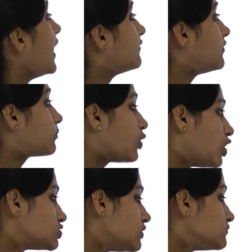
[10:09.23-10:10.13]
Adverb
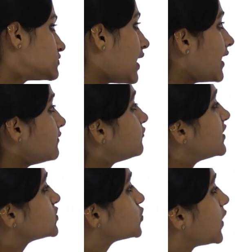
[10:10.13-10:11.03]
clause on time,
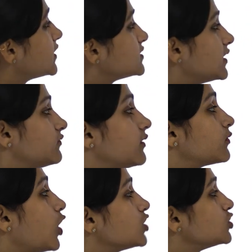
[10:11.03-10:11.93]
first one is
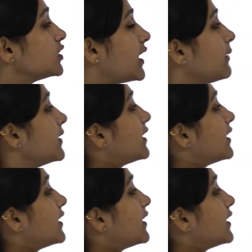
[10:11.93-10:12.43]
adverb clause on time.